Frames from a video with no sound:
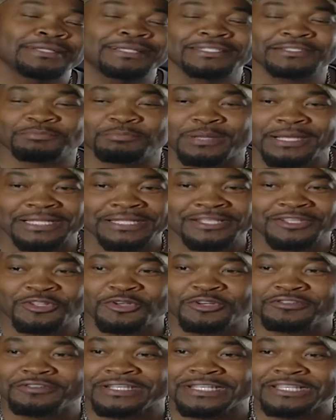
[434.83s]
as man, you
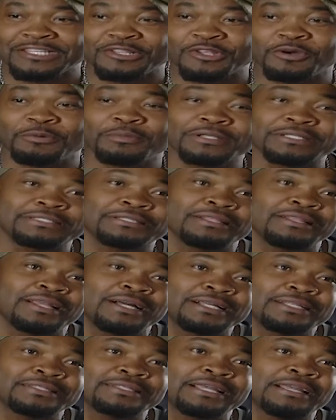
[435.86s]
don't really know, but it's a
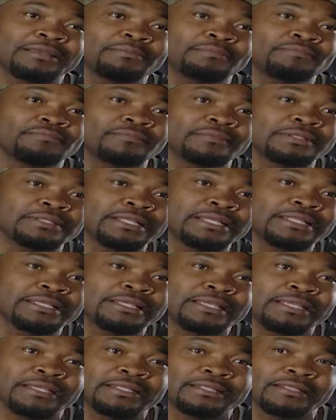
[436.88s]
long time. A
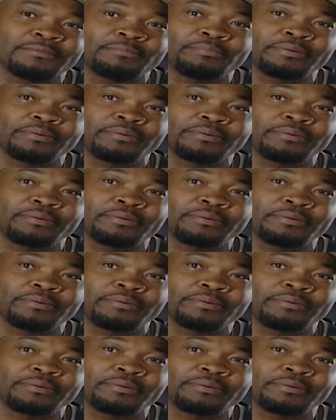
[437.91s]
dedicated,